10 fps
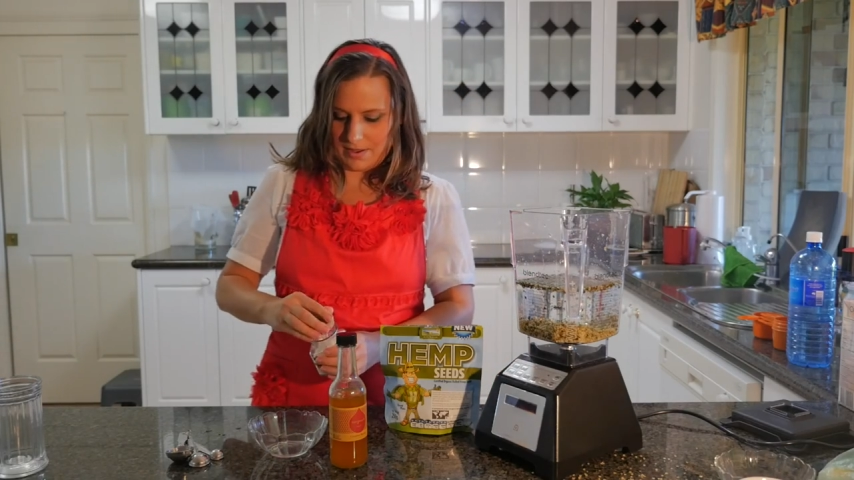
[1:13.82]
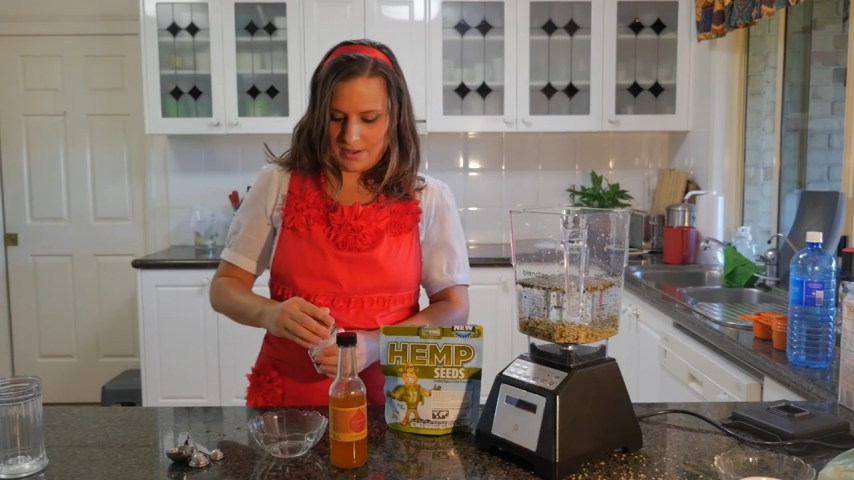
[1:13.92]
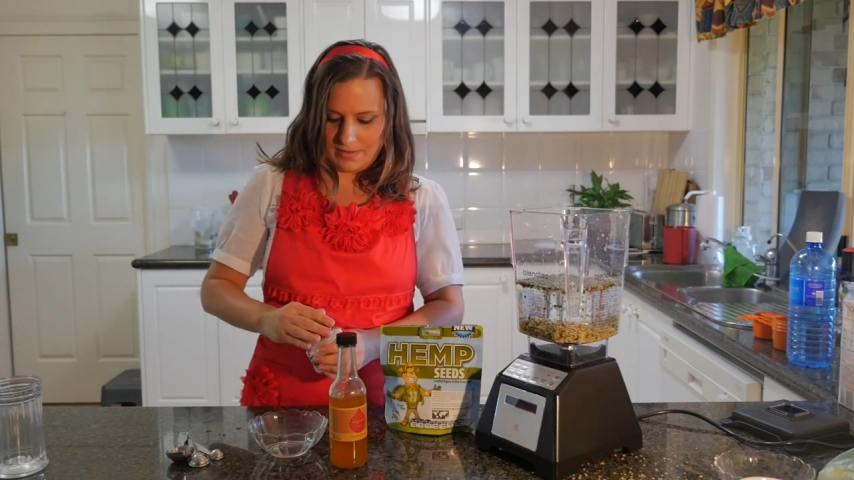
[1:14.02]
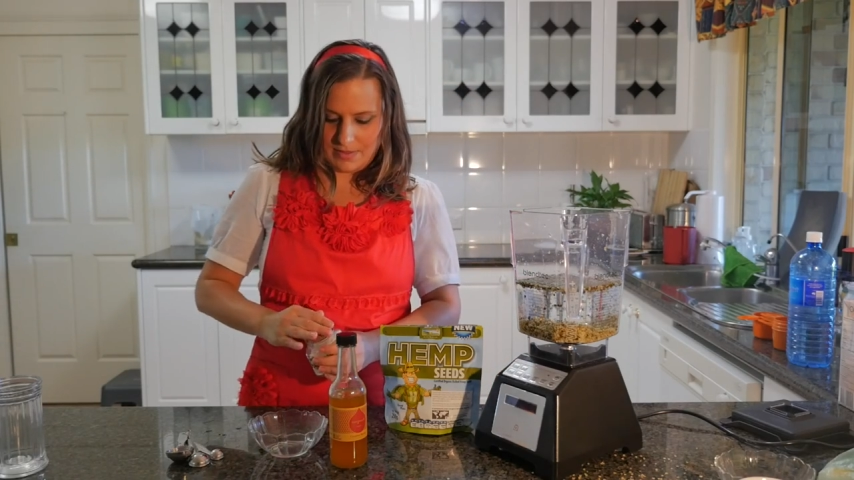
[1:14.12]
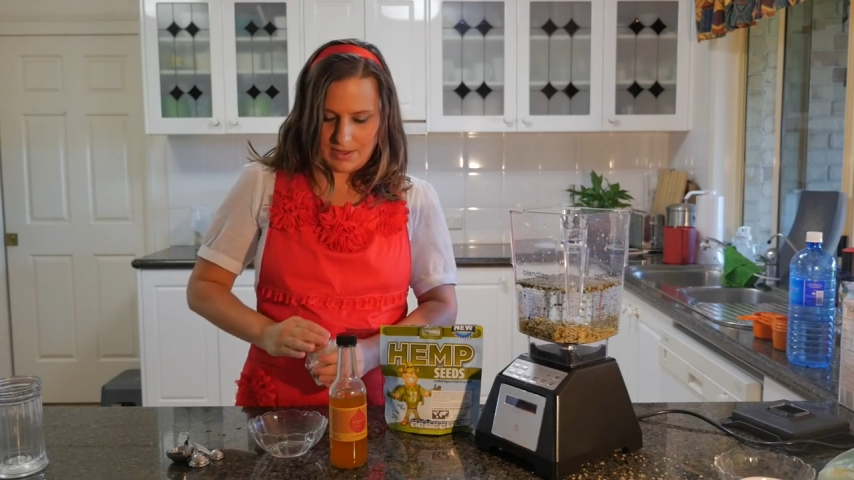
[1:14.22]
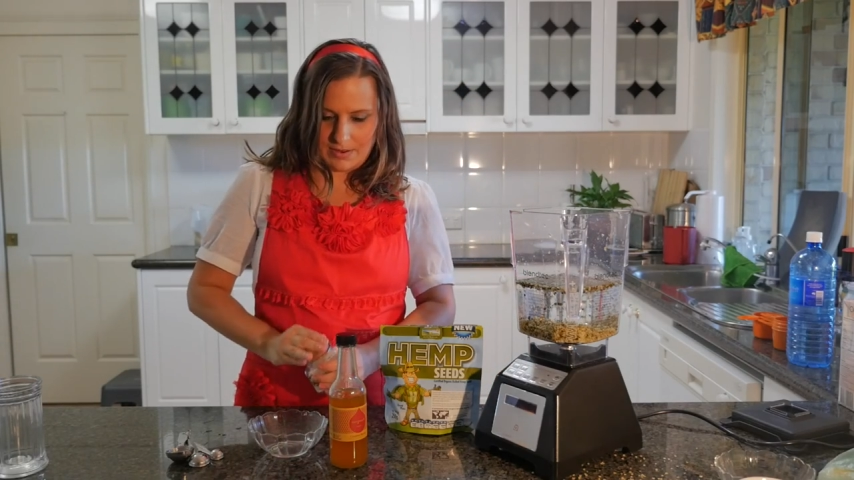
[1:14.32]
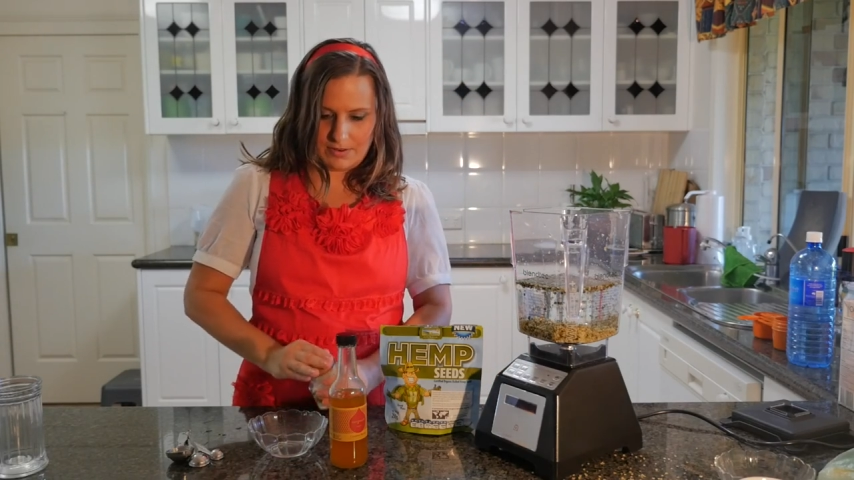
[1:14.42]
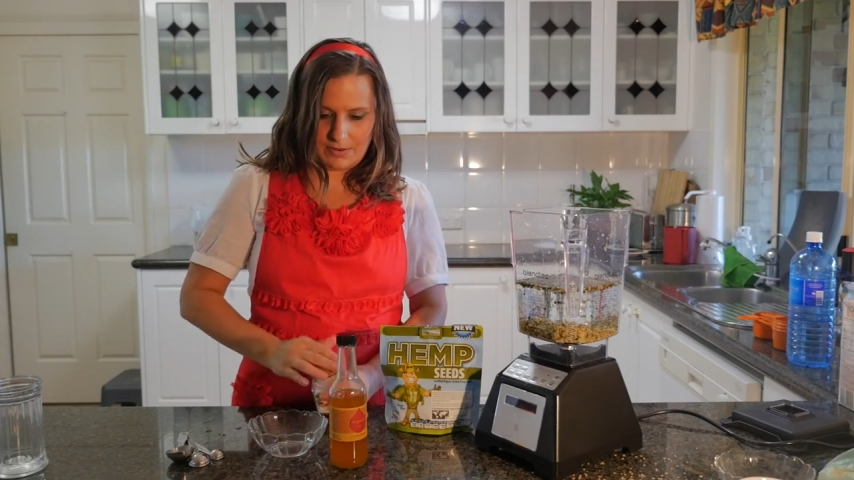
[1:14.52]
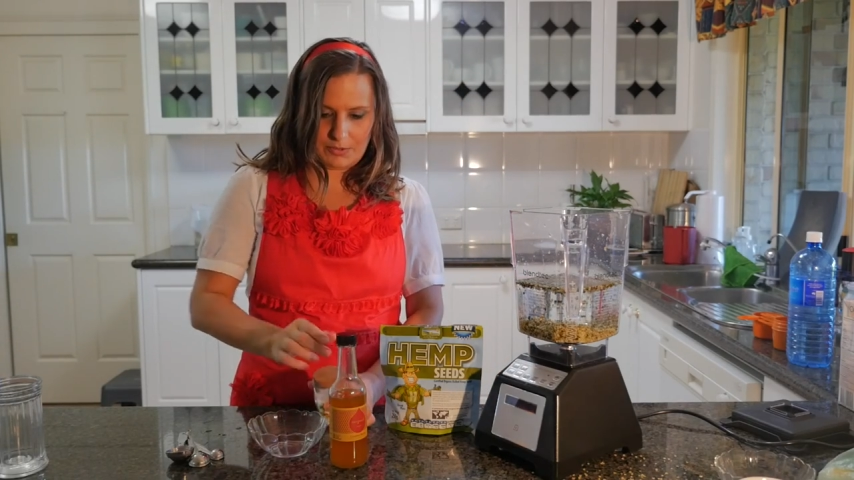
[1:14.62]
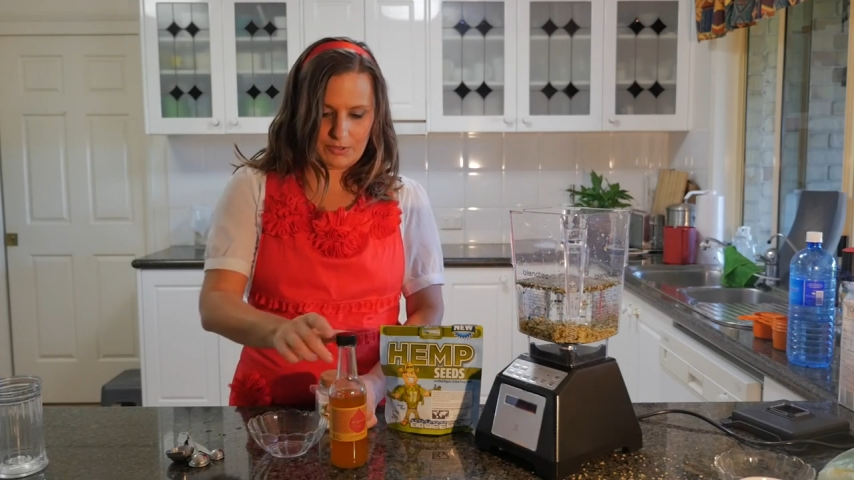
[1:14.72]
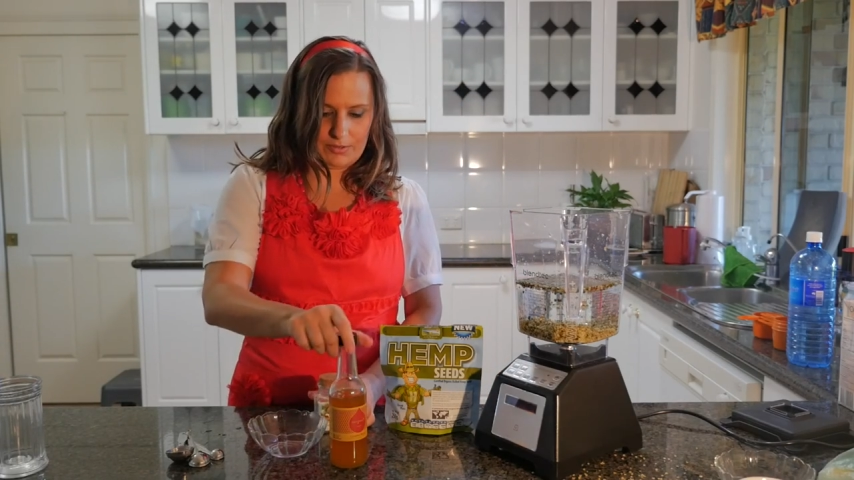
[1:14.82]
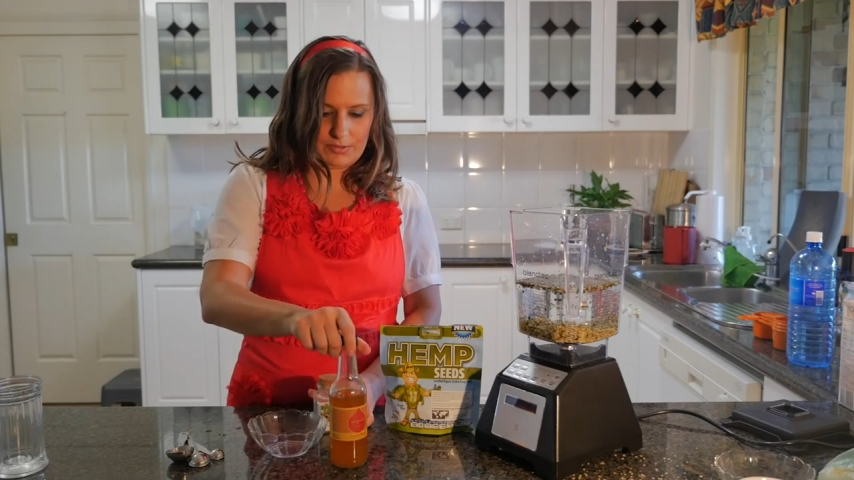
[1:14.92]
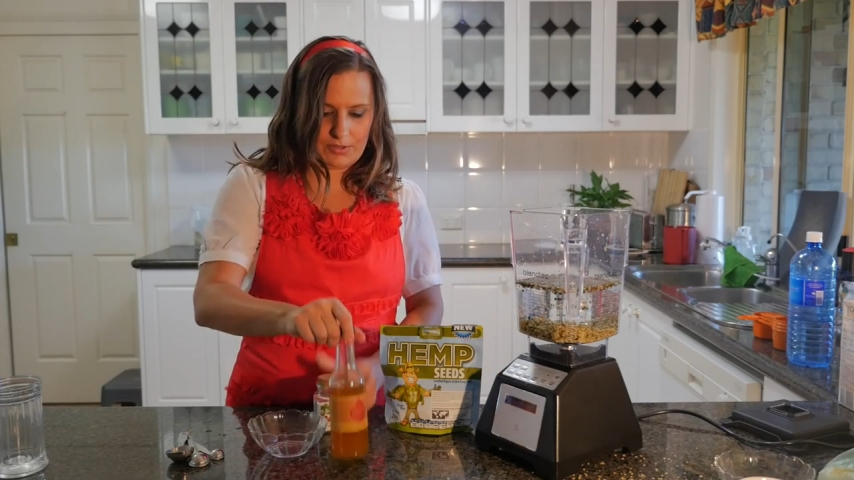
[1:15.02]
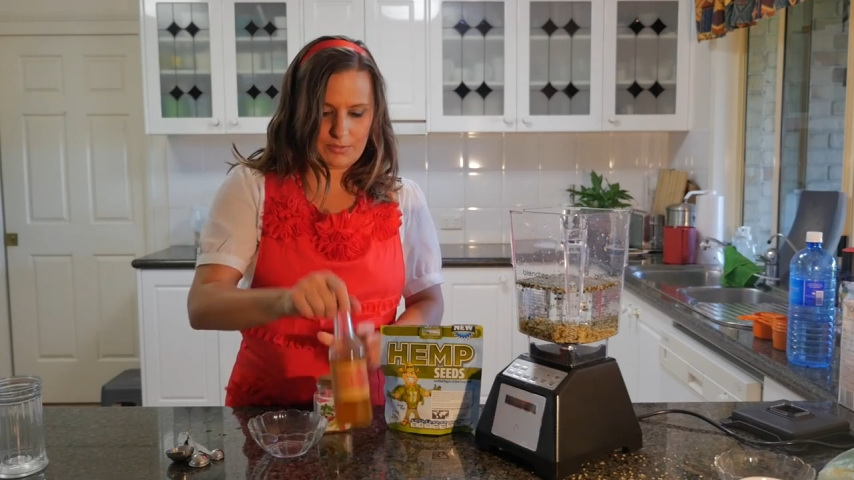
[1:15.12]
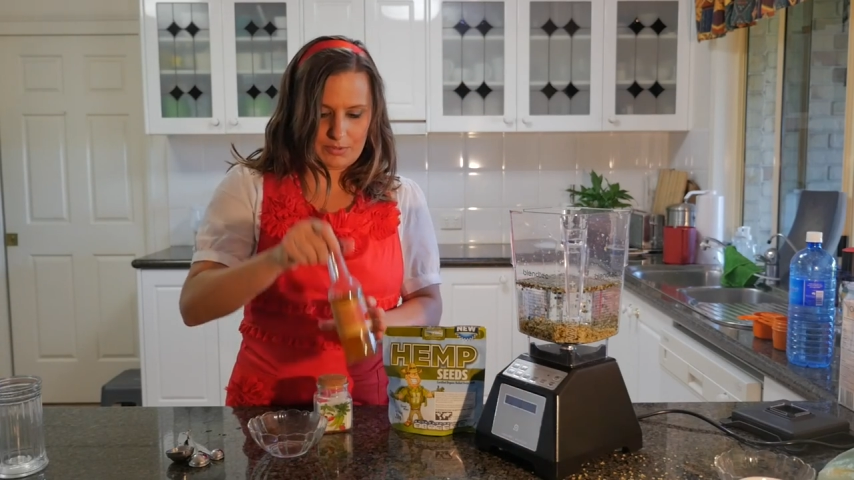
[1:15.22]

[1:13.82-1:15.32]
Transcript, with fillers: And then I'm going to